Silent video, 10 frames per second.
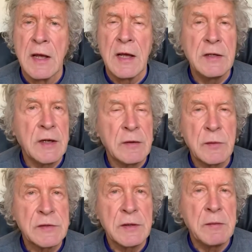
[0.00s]
And yet it
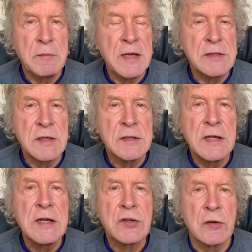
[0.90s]
was an amazing
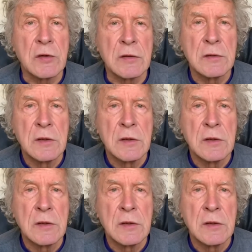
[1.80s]
teacher.